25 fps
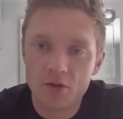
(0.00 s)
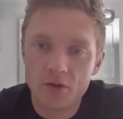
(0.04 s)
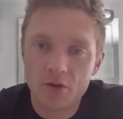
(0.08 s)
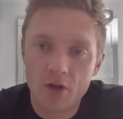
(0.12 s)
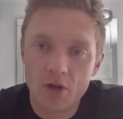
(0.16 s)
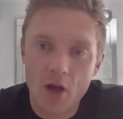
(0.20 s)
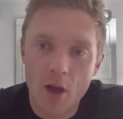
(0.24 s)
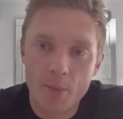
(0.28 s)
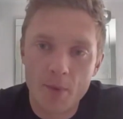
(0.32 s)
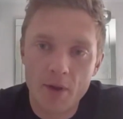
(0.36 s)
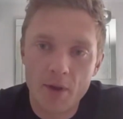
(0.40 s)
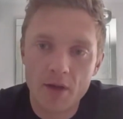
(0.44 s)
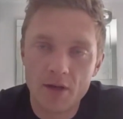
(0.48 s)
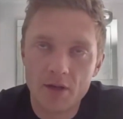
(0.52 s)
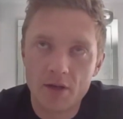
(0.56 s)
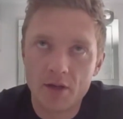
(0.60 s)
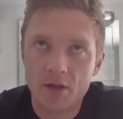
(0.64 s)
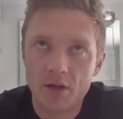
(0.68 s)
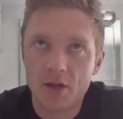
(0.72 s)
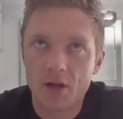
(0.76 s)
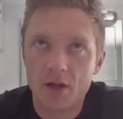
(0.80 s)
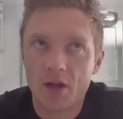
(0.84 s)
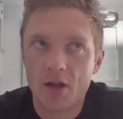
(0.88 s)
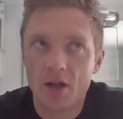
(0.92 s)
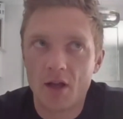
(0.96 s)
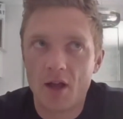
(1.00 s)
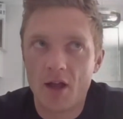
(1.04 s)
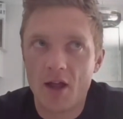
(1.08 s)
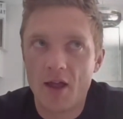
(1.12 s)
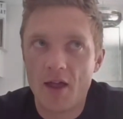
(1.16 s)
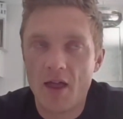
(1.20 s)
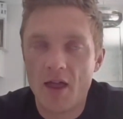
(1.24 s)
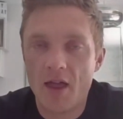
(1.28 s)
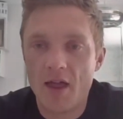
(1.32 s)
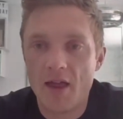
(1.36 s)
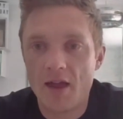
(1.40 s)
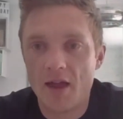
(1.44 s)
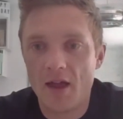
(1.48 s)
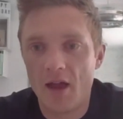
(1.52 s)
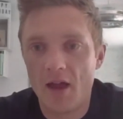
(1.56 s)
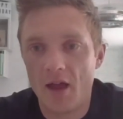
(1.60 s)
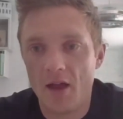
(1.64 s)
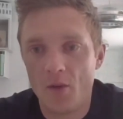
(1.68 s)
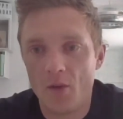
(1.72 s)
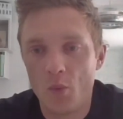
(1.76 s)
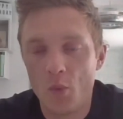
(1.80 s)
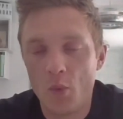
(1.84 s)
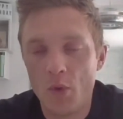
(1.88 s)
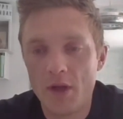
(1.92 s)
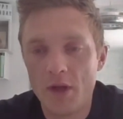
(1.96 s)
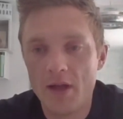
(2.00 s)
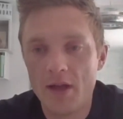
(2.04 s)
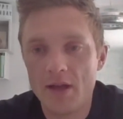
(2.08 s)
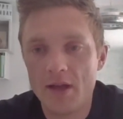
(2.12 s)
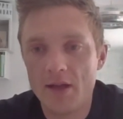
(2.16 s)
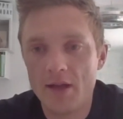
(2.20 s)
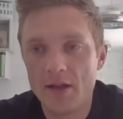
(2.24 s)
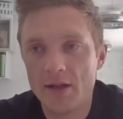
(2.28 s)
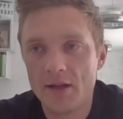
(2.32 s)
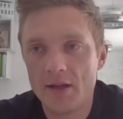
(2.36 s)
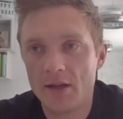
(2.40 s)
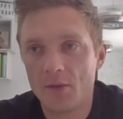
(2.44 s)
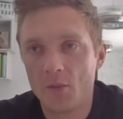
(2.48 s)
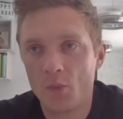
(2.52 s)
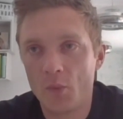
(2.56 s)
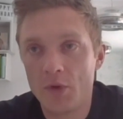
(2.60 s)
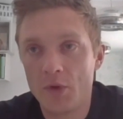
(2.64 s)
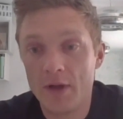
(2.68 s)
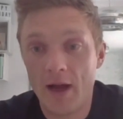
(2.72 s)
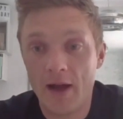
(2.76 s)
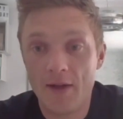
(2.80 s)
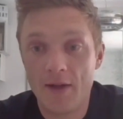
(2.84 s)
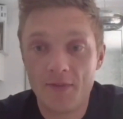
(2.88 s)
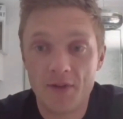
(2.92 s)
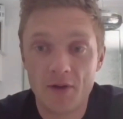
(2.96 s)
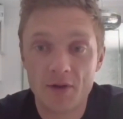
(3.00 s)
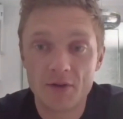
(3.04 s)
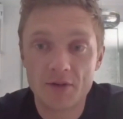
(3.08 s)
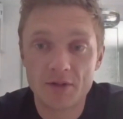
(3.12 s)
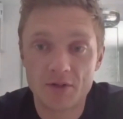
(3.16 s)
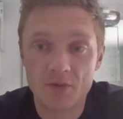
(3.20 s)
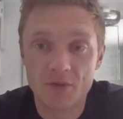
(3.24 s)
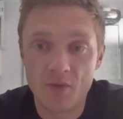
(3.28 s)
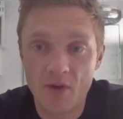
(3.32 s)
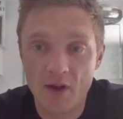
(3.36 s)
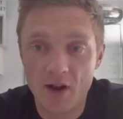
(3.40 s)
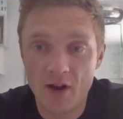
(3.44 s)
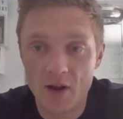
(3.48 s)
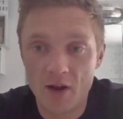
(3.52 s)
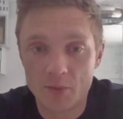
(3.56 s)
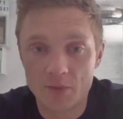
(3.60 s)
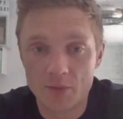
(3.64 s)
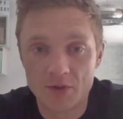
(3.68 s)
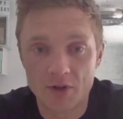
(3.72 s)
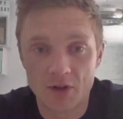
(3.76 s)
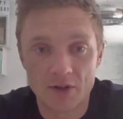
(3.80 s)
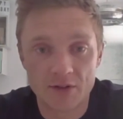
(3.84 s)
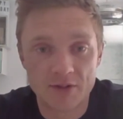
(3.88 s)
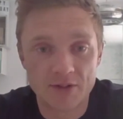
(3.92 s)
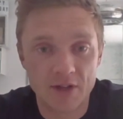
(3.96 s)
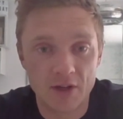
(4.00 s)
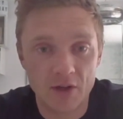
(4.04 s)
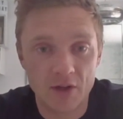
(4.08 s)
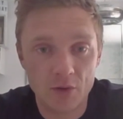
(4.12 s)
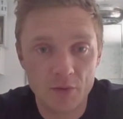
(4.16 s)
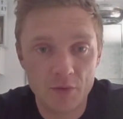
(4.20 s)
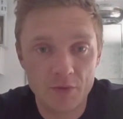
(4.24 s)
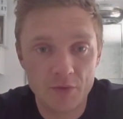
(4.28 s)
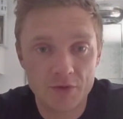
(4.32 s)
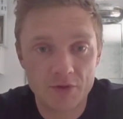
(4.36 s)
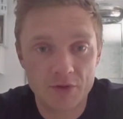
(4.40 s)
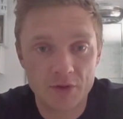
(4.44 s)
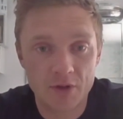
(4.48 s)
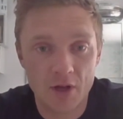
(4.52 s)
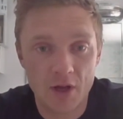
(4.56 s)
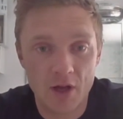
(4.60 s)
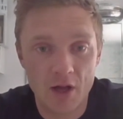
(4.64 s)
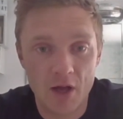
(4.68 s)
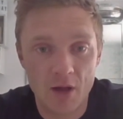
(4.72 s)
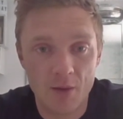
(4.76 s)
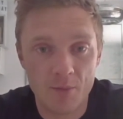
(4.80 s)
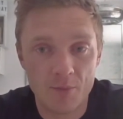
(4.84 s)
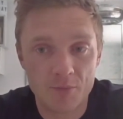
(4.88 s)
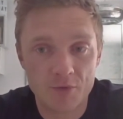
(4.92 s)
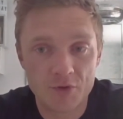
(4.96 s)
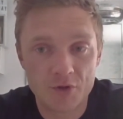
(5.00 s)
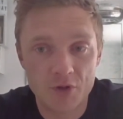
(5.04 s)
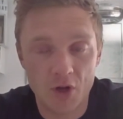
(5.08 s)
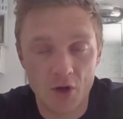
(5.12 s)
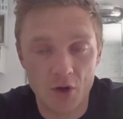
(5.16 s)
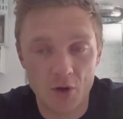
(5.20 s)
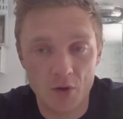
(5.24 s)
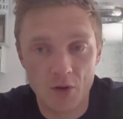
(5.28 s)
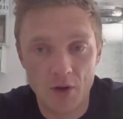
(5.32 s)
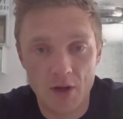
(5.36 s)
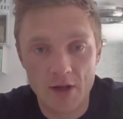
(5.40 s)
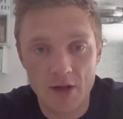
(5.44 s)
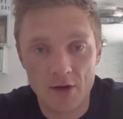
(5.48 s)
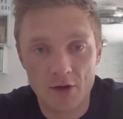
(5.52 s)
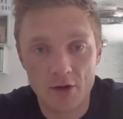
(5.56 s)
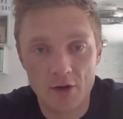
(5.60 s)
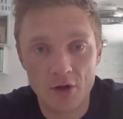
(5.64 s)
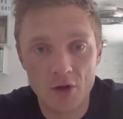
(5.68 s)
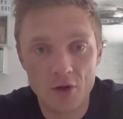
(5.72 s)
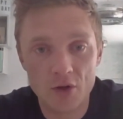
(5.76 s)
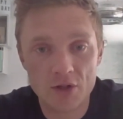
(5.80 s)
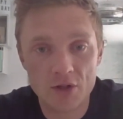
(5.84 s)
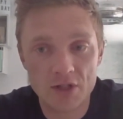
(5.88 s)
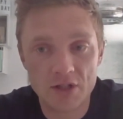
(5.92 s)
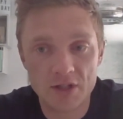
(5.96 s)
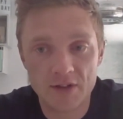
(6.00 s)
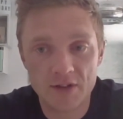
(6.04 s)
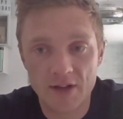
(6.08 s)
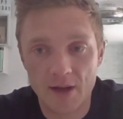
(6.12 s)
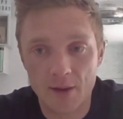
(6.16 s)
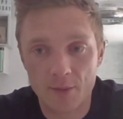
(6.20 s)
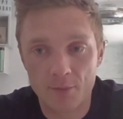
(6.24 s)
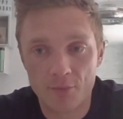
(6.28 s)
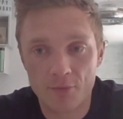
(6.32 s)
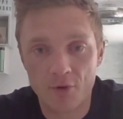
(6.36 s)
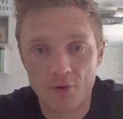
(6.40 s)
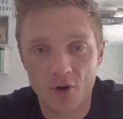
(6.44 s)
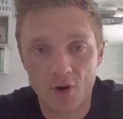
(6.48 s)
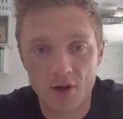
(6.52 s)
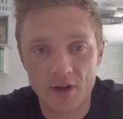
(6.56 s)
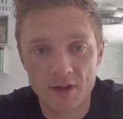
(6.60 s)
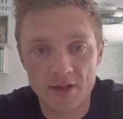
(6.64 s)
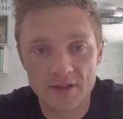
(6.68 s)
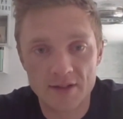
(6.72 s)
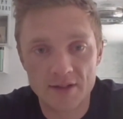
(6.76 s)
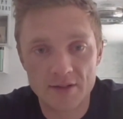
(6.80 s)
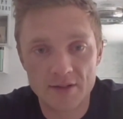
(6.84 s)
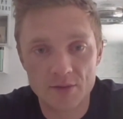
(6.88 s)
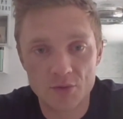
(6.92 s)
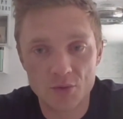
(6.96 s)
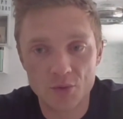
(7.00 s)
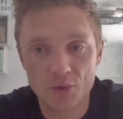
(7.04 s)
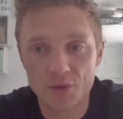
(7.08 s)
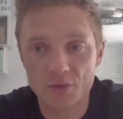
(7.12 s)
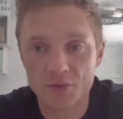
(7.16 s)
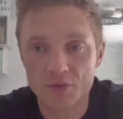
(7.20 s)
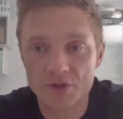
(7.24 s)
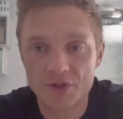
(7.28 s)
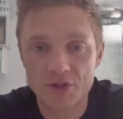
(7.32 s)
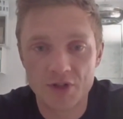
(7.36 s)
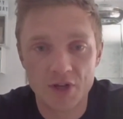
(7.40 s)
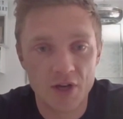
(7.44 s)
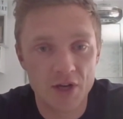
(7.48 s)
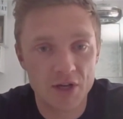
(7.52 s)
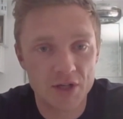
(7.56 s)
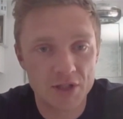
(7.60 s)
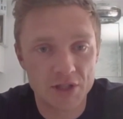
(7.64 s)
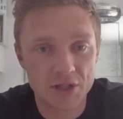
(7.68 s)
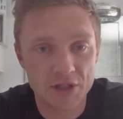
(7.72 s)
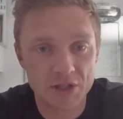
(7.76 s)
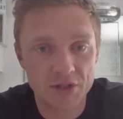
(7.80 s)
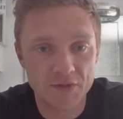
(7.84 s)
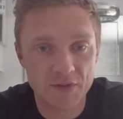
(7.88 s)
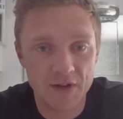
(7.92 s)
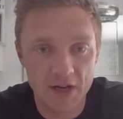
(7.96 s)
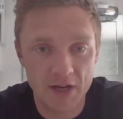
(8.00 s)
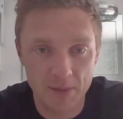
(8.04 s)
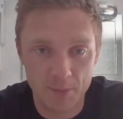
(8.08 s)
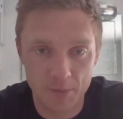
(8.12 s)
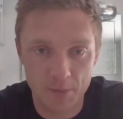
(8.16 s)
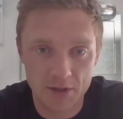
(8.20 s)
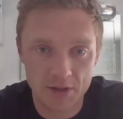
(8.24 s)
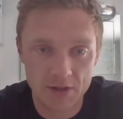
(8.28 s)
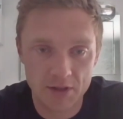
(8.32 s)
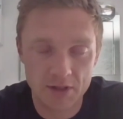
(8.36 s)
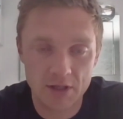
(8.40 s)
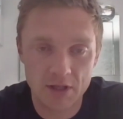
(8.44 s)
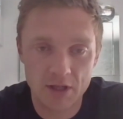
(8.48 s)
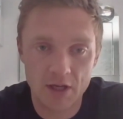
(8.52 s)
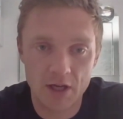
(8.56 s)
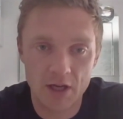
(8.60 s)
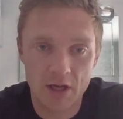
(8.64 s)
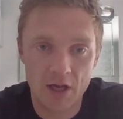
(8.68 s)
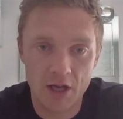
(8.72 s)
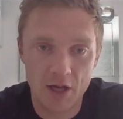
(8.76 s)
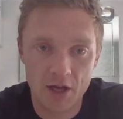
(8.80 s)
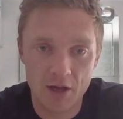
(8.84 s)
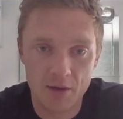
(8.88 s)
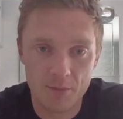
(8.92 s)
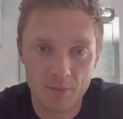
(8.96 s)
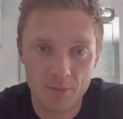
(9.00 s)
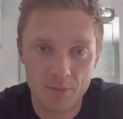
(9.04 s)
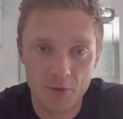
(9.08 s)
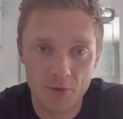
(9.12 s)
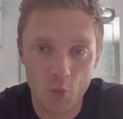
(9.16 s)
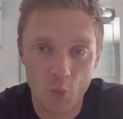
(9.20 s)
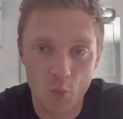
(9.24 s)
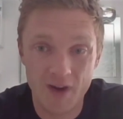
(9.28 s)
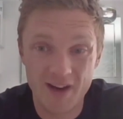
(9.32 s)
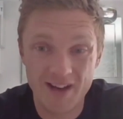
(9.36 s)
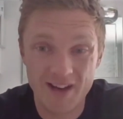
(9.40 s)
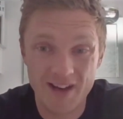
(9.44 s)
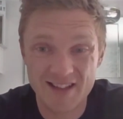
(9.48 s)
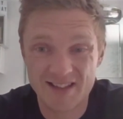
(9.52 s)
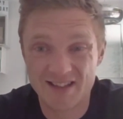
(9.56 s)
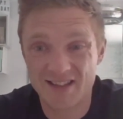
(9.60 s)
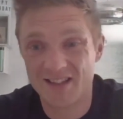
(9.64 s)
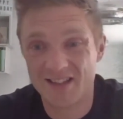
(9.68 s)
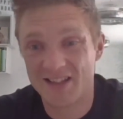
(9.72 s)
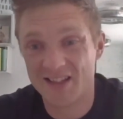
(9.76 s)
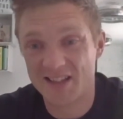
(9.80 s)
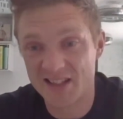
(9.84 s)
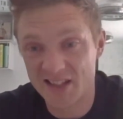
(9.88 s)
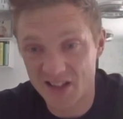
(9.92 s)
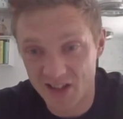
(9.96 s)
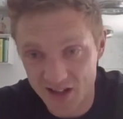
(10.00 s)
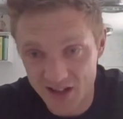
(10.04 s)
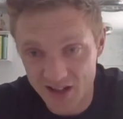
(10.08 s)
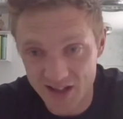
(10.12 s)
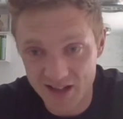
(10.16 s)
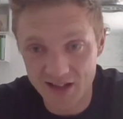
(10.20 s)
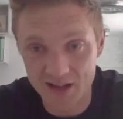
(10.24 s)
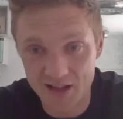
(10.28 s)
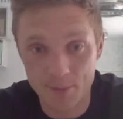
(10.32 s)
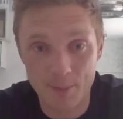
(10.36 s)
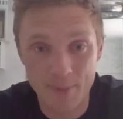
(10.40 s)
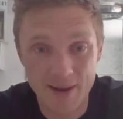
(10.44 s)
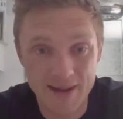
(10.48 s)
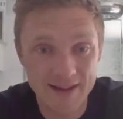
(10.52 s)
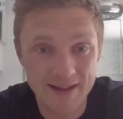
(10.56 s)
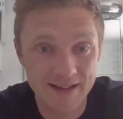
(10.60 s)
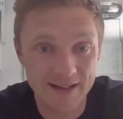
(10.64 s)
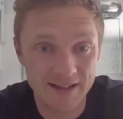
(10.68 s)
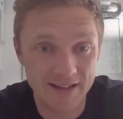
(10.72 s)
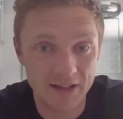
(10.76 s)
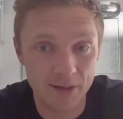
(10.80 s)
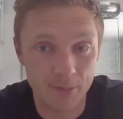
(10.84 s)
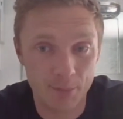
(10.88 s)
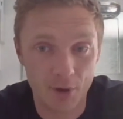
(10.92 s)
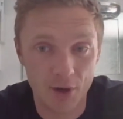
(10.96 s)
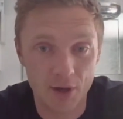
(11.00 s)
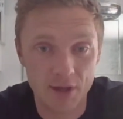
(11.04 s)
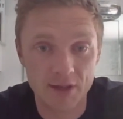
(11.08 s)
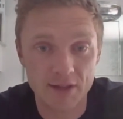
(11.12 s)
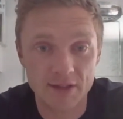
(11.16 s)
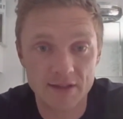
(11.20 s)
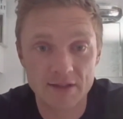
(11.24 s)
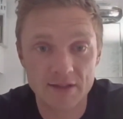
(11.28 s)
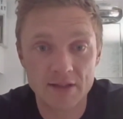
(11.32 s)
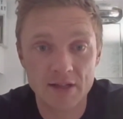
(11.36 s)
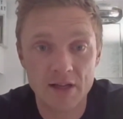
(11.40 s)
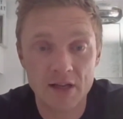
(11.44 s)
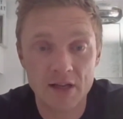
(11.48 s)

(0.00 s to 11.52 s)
I mean, we had those developed ourselves. So included in that price is all the research and development that went into designing and making the bikes.